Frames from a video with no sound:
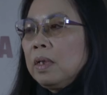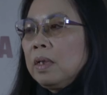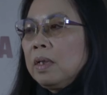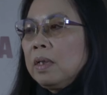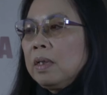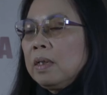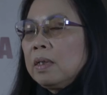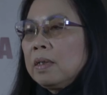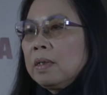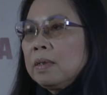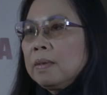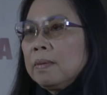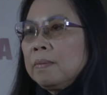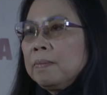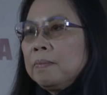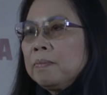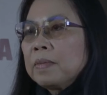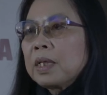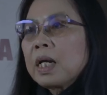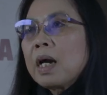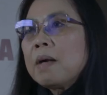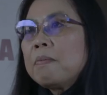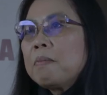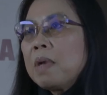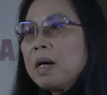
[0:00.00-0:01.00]
um,
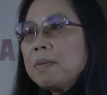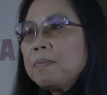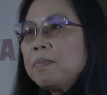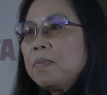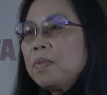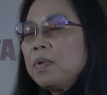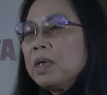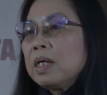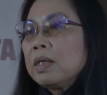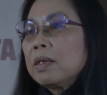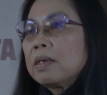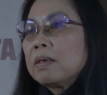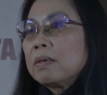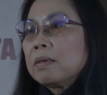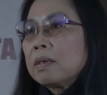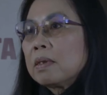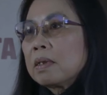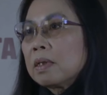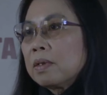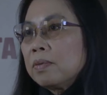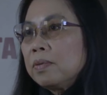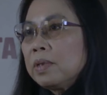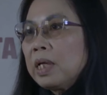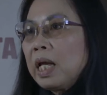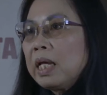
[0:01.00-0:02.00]
come up with
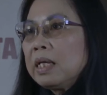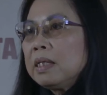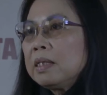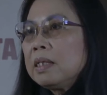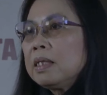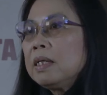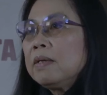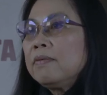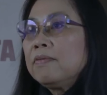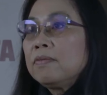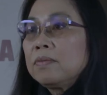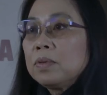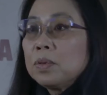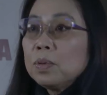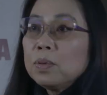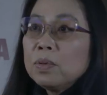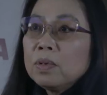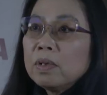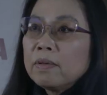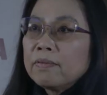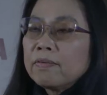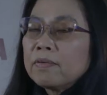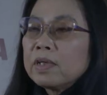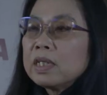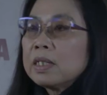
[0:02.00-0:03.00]
creative tool
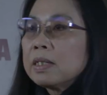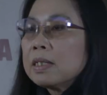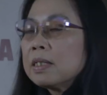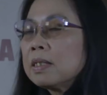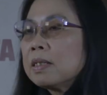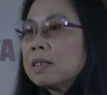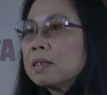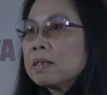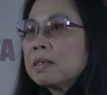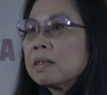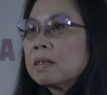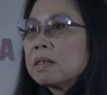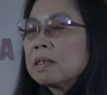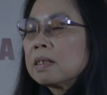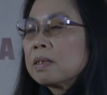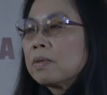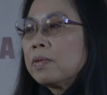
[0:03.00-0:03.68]
of resistance,